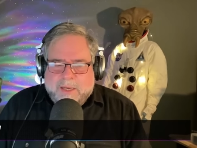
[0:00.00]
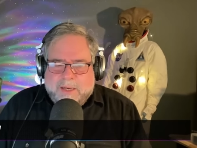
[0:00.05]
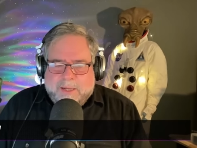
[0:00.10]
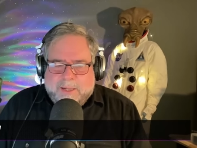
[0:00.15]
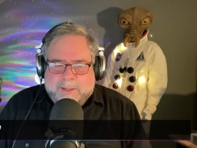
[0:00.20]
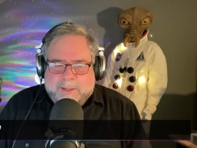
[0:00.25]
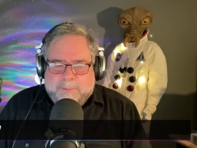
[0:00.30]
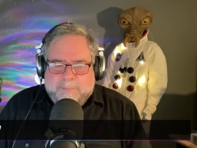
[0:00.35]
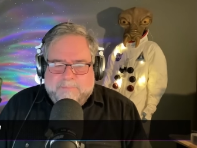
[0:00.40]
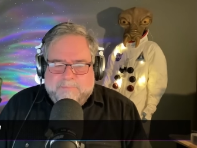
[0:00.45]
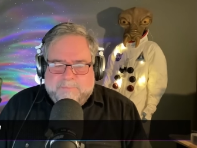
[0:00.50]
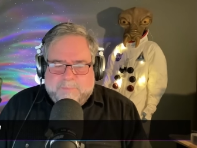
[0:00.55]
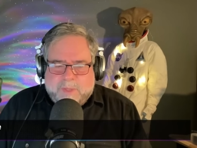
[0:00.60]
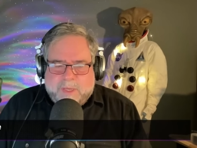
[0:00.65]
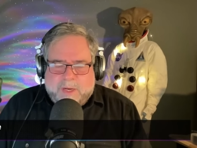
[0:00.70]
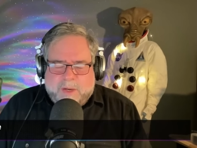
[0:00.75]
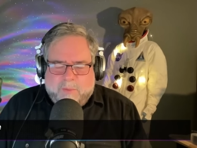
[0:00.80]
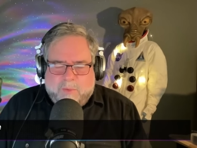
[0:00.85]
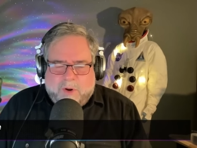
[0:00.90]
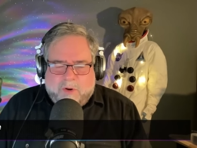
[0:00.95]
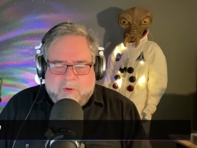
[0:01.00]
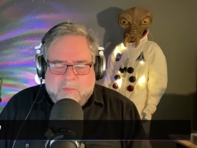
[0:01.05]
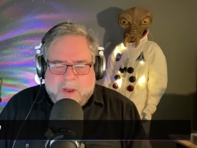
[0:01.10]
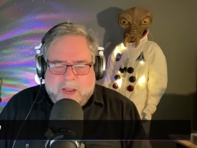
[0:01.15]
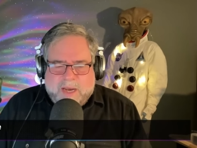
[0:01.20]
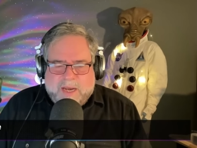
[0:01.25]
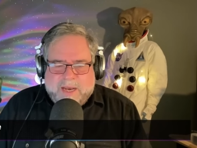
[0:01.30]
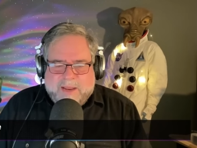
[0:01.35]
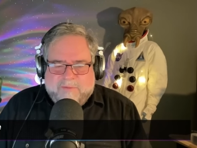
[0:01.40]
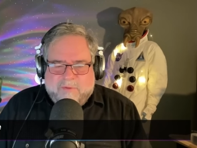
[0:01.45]
And I want to
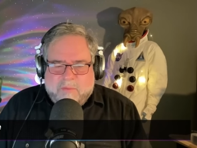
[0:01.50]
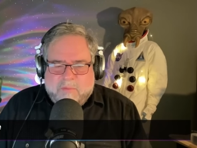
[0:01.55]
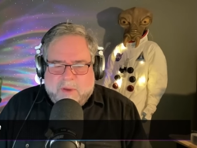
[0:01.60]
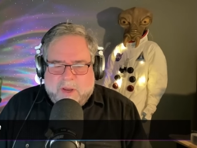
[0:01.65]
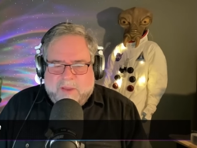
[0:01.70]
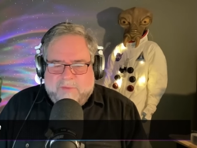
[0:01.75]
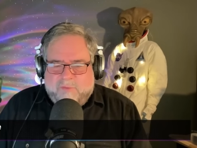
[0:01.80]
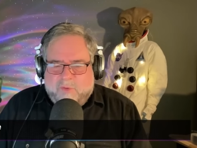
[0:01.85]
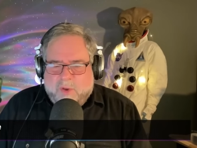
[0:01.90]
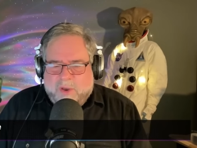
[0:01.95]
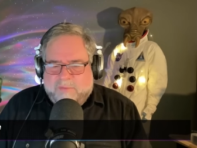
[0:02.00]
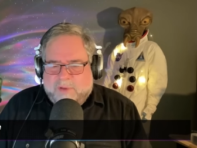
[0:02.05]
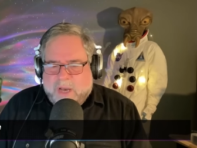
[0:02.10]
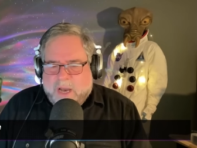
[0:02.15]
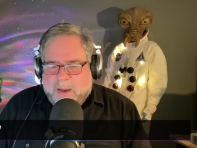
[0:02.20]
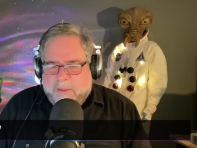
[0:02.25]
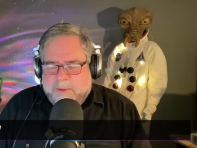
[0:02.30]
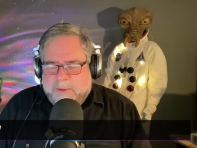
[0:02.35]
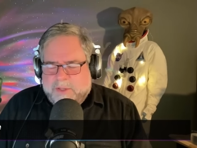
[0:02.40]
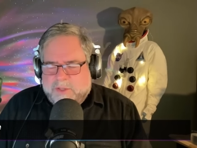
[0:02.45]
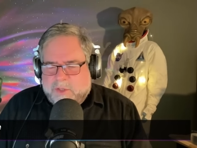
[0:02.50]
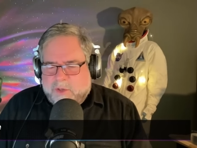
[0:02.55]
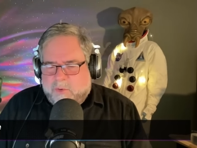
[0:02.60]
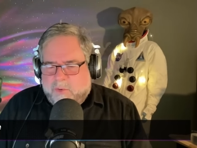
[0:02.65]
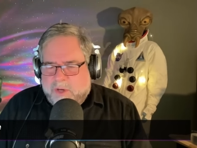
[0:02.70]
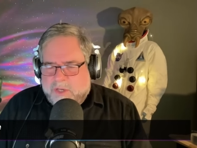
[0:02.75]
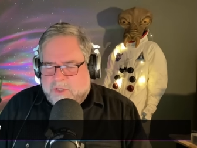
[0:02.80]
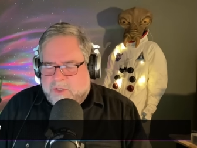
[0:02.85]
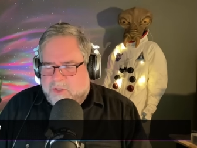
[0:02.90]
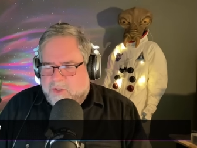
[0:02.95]
remind everybody, if you have comments or
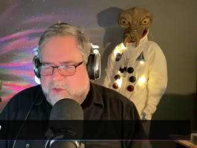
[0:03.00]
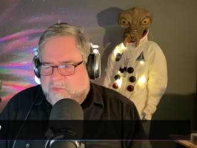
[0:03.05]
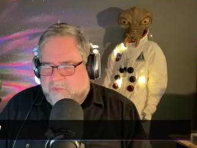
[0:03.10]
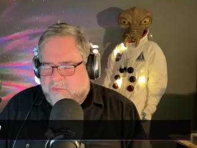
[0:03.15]
questions,